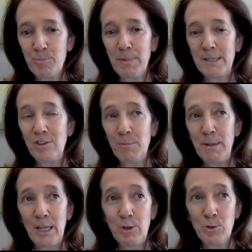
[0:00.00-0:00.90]

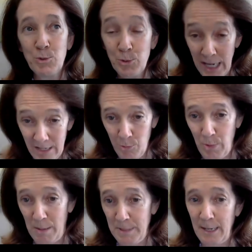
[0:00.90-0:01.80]
participated to today's
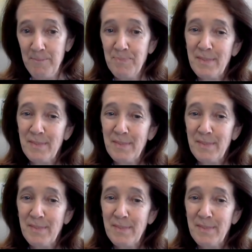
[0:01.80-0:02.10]
webinar.